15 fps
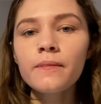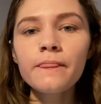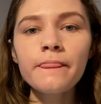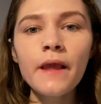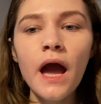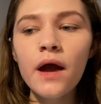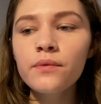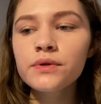
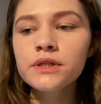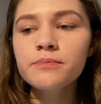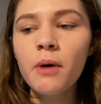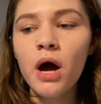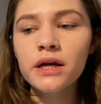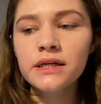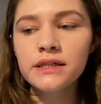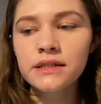I will
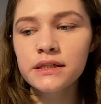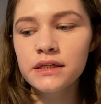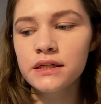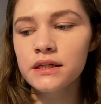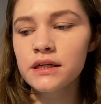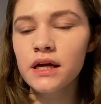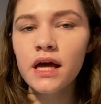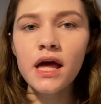spot
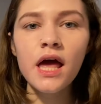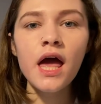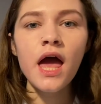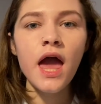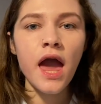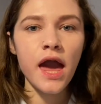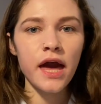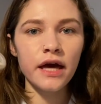conceal
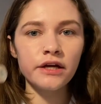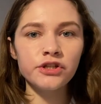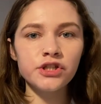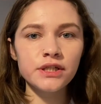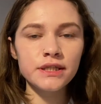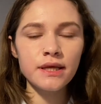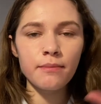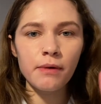and
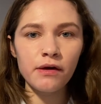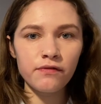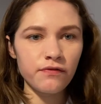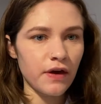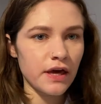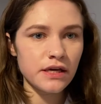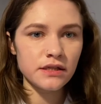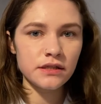just set my
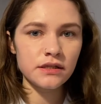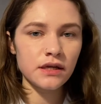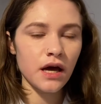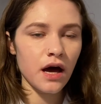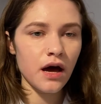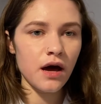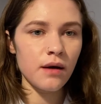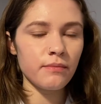face.
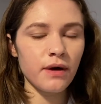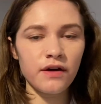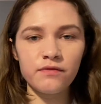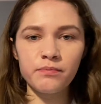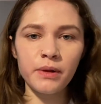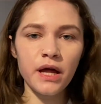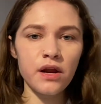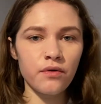I've
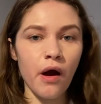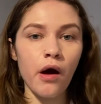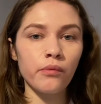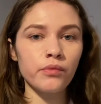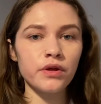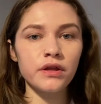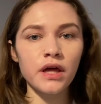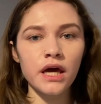played around
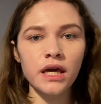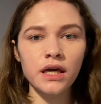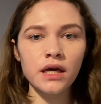with like